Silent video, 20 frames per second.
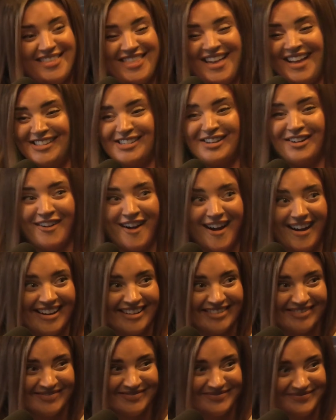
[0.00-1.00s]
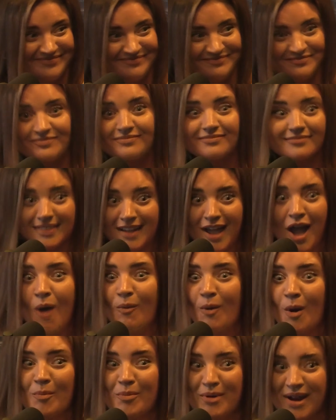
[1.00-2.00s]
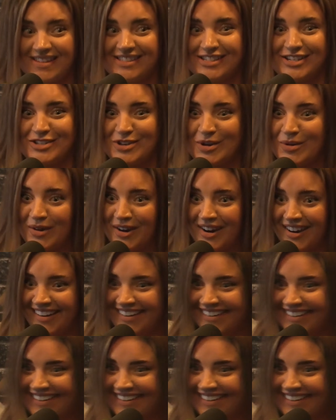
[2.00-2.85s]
That's all right. I won't press you, don't worry.